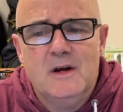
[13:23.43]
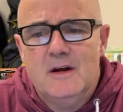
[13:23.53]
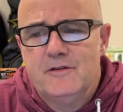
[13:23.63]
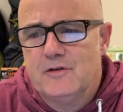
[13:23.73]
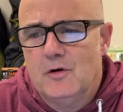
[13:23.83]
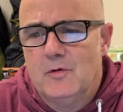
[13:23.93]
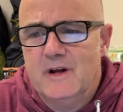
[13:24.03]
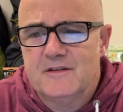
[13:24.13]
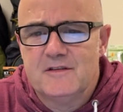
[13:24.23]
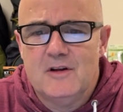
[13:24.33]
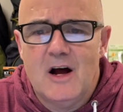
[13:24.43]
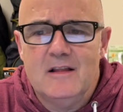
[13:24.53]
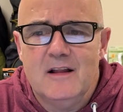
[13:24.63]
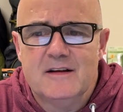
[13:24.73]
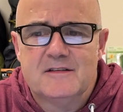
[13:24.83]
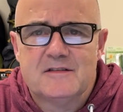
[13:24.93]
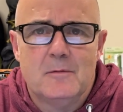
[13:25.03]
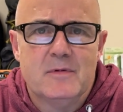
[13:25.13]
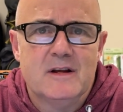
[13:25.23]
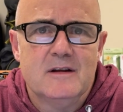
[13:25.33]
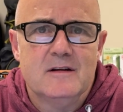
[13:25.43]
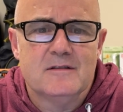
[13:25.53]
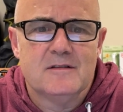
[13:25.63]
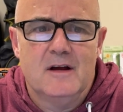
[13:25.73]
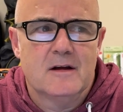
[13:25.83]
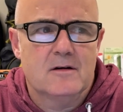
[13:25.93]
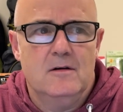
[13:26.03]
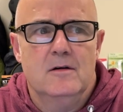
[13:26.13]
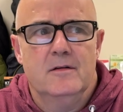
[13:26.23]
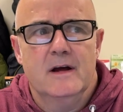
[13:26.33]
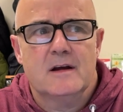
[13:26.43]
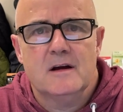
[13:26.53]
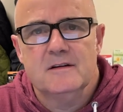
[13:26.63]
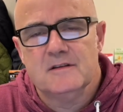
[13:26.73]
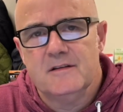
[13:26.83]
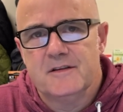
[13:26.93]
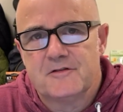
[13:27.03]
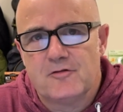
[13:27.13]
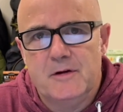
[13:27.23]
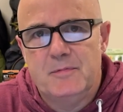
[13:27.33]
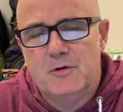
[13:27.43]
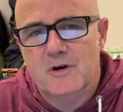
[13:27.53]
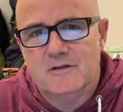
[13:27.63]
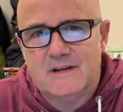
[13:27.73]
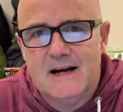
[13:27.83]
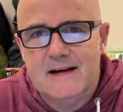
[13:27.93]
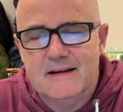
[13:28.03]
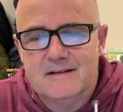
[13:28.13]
So it's not like somebody is like, oh, that guy's on this creepy, weird diet.